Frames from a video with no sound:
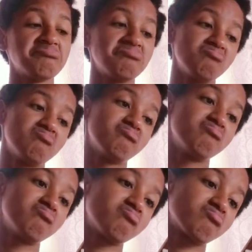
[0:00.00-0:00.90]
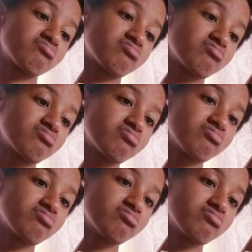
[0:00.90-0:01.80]

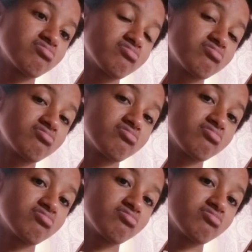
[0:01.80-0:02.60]
[no speech]